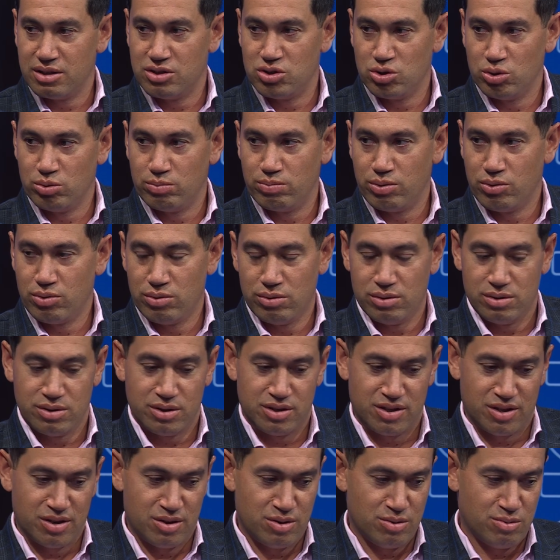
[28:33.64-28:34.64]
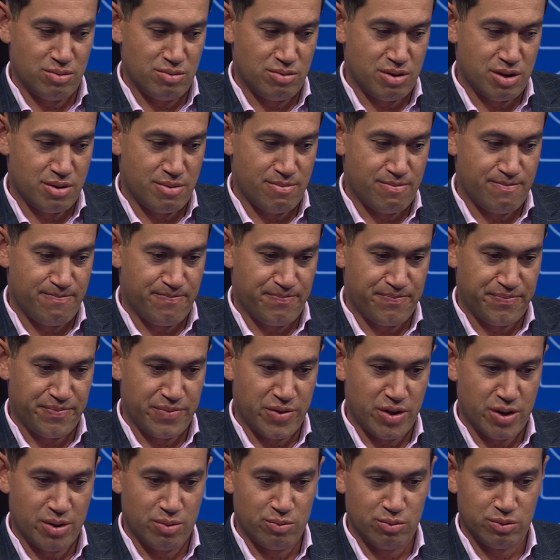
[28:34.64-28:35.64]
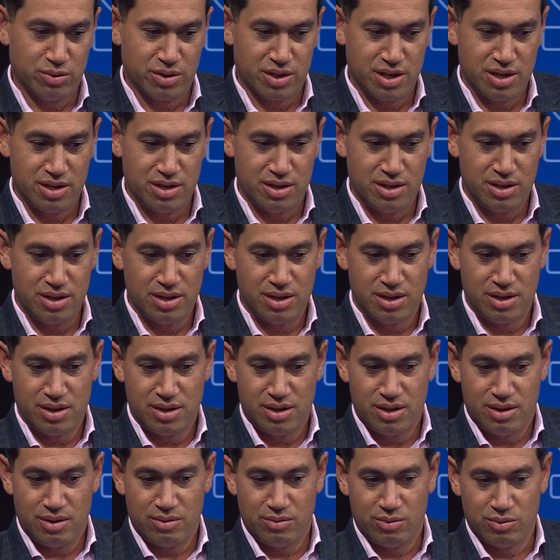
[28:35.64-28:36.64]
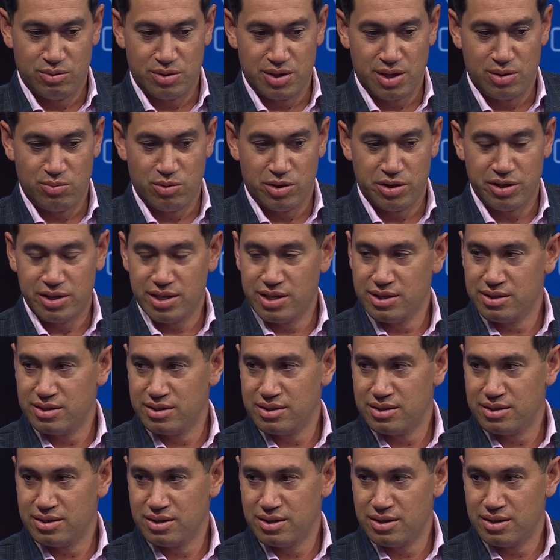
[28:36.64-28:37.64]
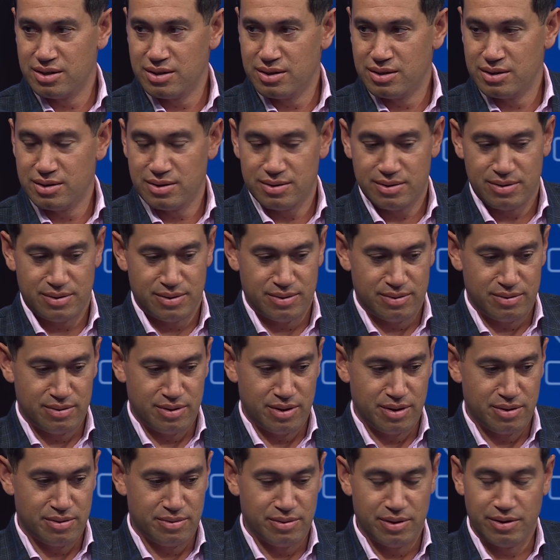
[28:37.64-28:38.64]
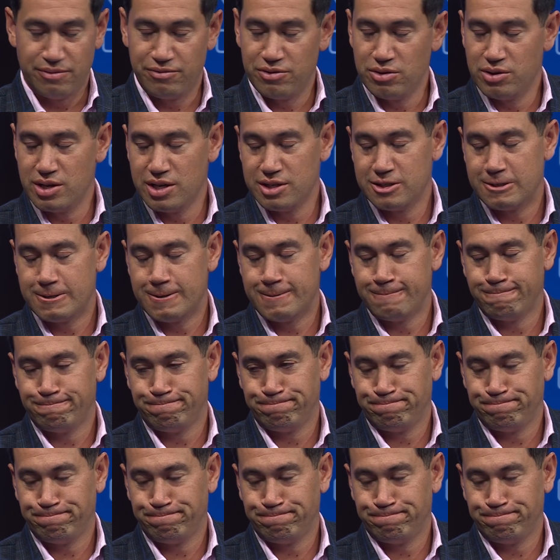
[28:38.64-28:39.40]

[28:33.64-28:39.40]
Duke ball. So we'll see what it does, in a few days' time.